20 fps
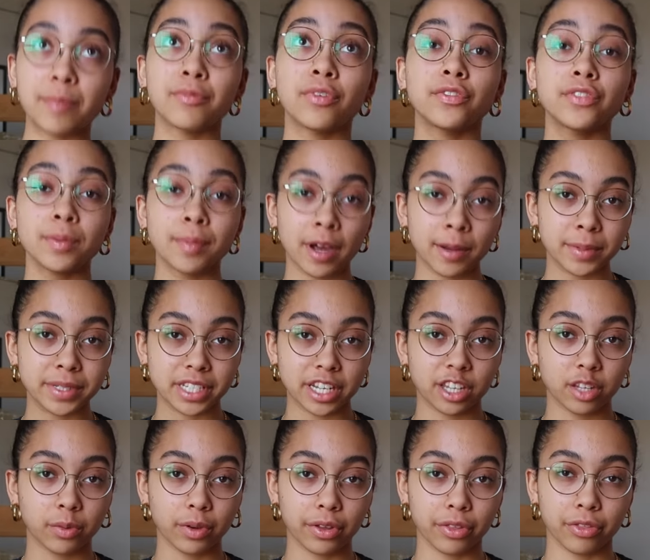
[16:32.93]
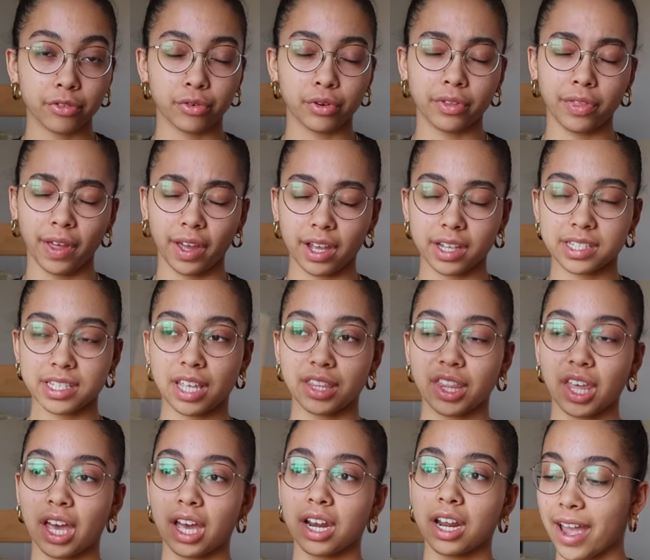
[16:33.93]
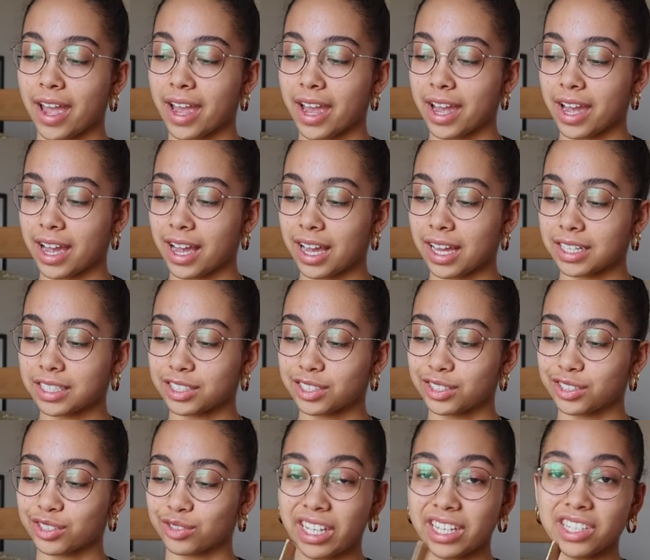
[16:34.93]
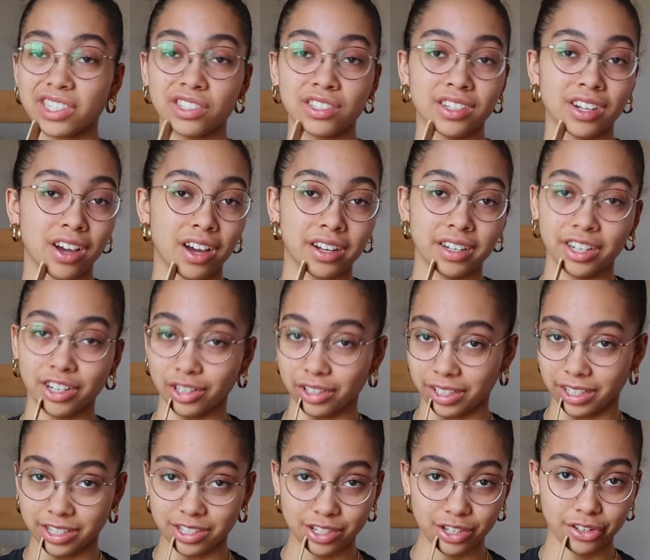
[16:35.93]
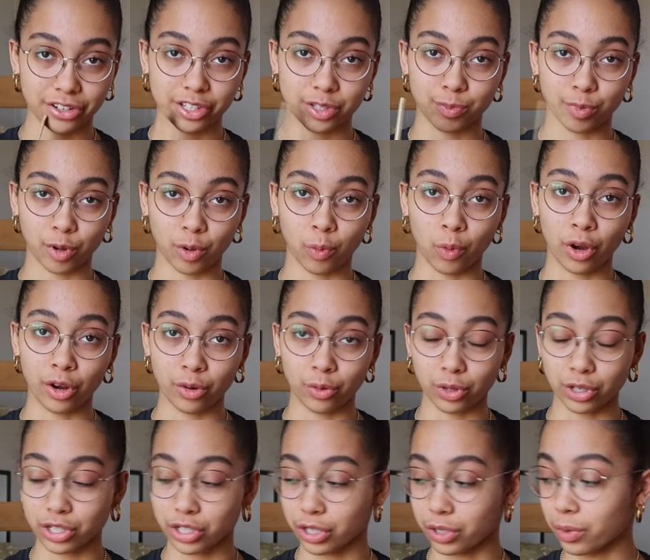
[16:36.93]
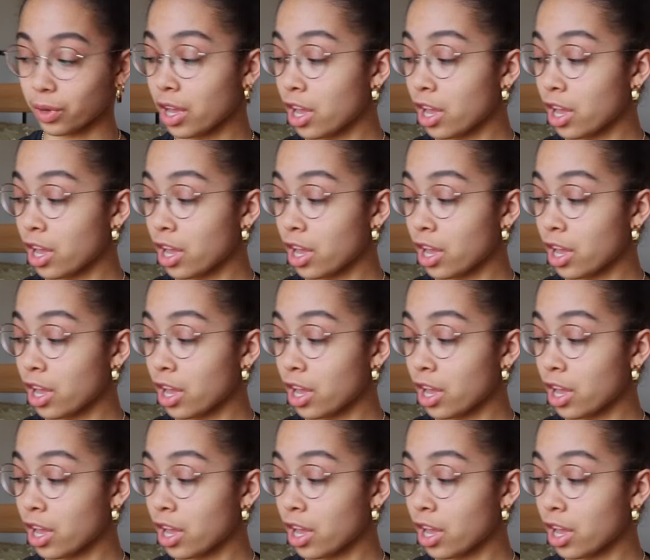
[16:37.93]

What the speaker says: I'm 55% of the way through. I think I said that. And it is not nearly as good as book 1 or 2.